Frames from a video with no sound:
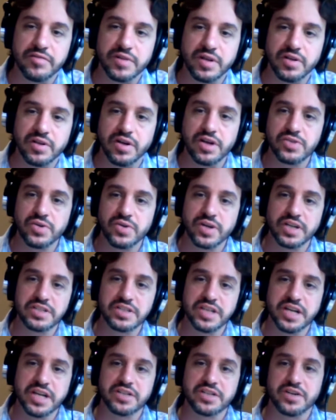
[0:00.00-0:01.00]
a large
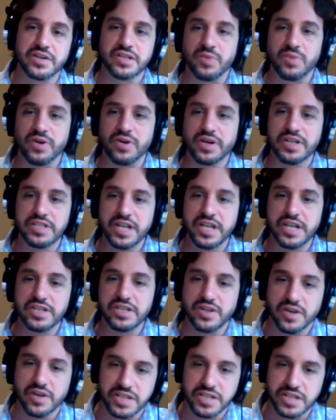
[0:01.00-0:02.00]
organization or a small
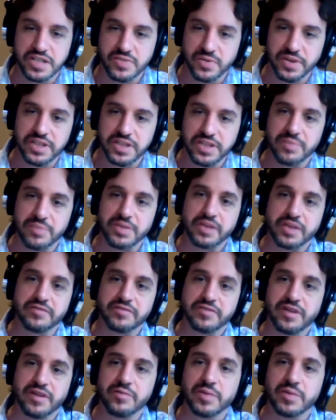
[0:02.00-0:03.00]
organization, or is this really something for
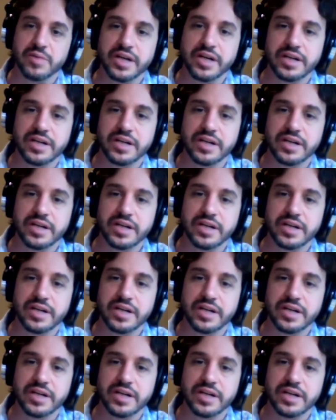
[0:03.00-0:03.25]
everybody?